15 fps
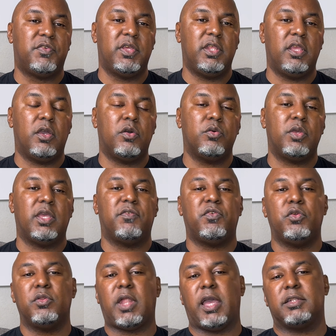video. If
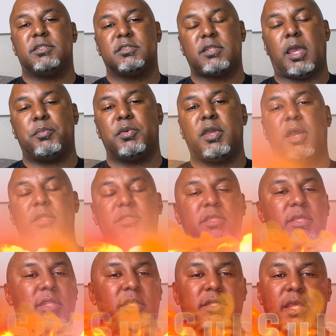you like this type of
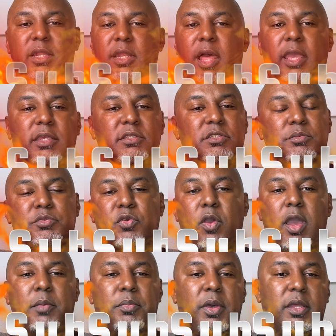content, hit that like and
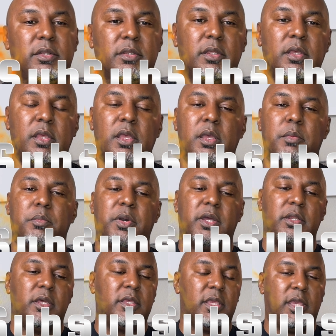subscribe button.
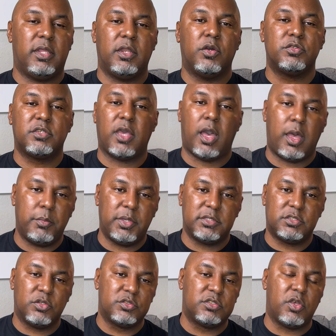But again, those
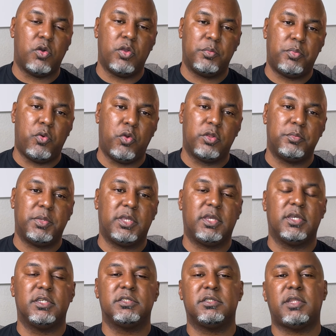comments are so important
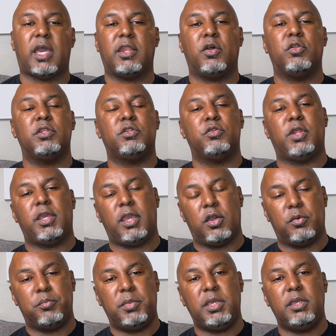because not only do they
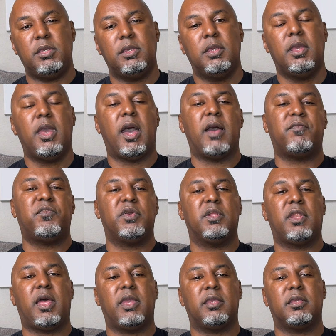help me, I feel
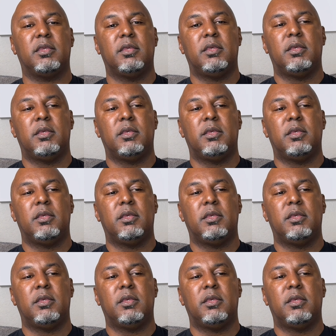like